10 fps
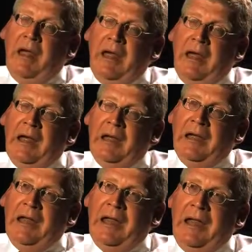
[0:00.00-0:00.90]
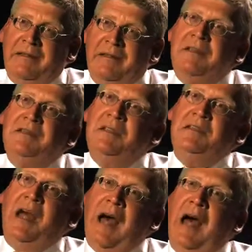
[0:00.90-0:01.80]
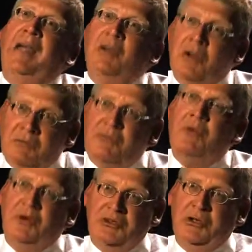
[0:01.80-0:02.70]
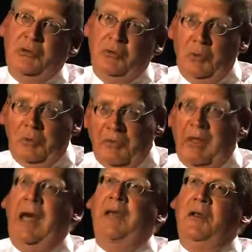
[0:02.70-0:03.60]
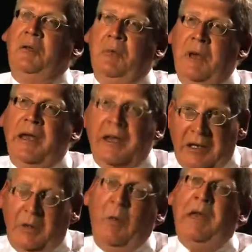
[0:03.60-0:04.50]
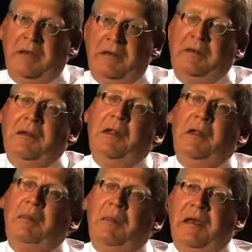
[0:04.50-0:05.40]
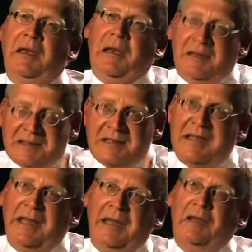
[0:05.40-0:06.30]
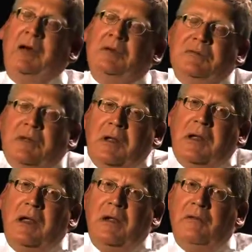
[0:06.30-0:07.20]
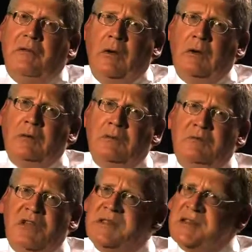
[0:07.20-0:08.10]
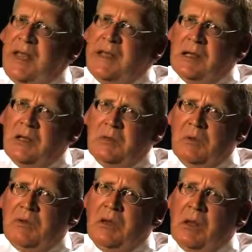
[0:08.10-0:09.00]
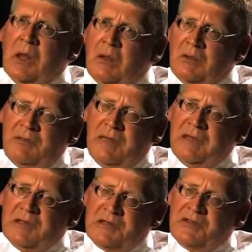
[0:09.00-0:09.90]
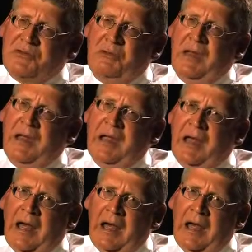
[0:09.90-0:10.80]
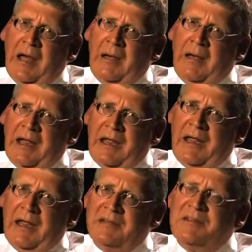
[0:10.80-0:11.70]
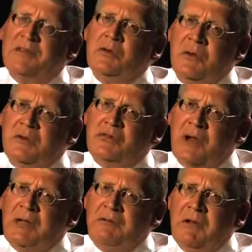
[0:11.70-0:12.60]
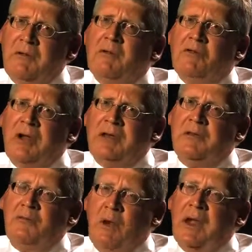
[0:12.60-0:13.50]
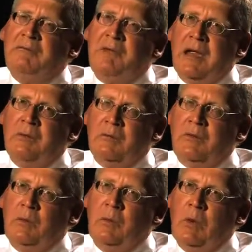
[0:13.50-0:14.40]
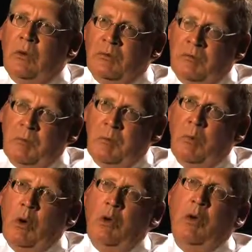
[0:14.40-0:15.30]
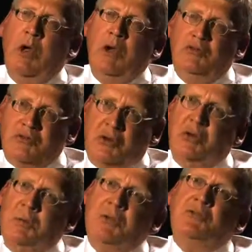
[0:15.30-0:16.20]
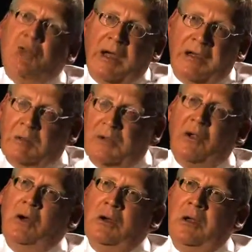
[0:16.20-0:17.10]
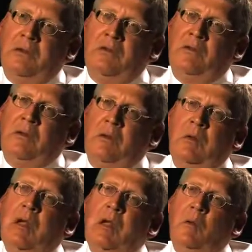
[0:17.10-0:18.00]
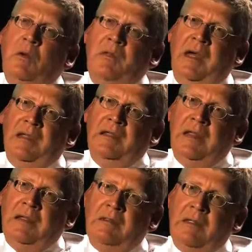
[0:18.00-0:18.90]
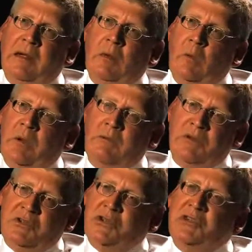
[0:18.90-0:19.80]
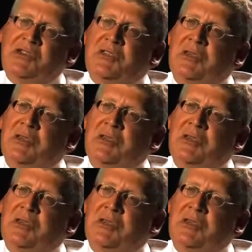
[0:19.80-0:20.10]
uh, it's easier to add on functional groups, add on molecular weight, than it is to take it off. So G S K, along with a lot of the industry, uh, is sort of trying trying to drive down towards more druggable, tractable targets. So with the idea that we reduce